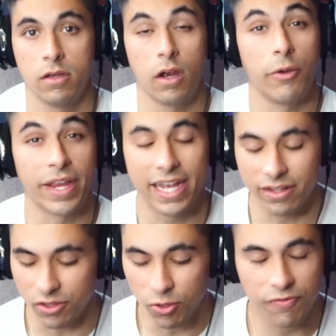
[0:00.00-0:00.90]
All right, we
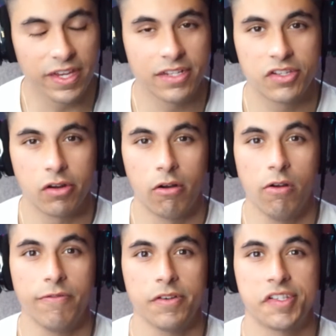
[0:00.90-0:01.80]
got Luffy and Zoro
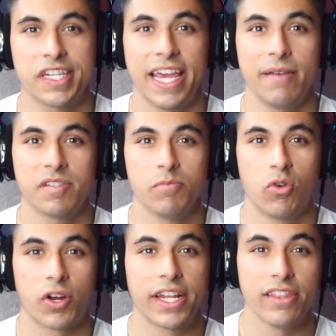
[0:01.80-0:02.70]
versus Captain
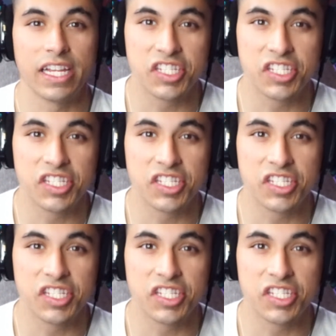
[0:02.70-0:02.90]
Morgan. Let's